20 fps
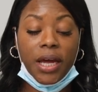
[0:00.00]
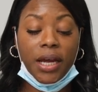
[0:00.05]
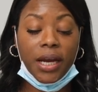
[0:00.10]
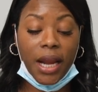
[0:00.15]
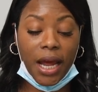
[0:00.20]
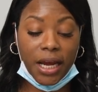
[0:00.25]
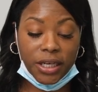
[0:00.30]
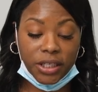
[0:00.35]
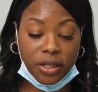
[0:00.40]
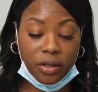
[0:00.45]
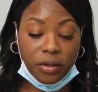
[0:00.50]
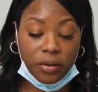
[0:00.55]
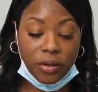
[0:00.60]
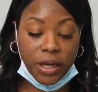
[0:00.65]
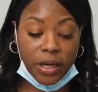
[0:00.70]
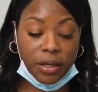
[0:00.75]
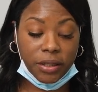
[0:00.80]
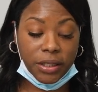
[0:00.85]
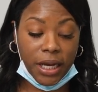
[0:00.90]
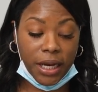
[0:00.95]
National
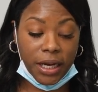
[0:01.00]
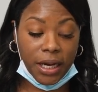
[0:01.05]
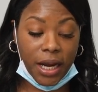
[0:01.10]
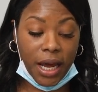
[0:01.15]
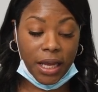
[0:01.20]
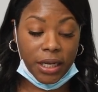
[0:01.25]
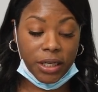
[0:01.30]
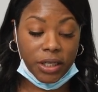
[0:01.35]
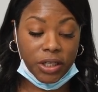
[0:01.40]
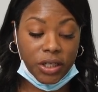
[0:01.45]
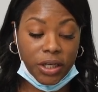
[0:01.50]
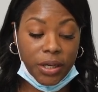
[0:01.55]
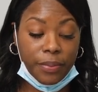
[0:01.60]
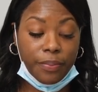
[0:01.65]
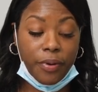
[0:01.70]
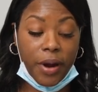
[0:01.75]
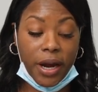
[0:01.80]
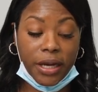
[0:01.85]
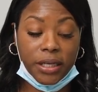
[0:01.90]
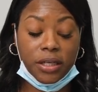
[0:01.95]
Nail Technology
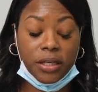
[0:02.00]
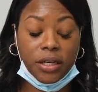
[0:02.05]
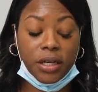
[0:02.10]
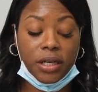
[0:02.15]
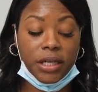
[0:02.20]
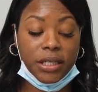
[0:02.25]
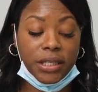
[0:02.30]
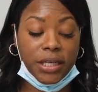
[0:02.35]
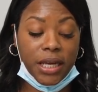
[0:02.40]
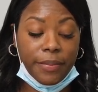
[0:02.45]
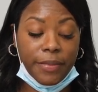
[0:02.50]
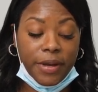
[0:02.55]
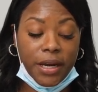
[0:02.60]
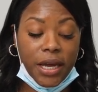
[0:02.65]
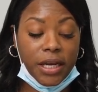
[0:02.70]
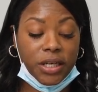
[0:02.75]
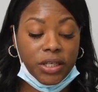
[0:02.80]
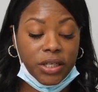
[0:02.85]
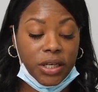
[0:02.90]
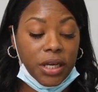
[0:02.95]
Practical
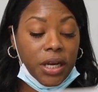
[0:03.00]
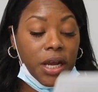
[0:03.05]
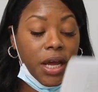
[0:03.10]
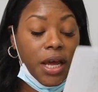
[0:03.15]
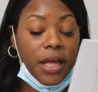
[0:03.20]
Examination.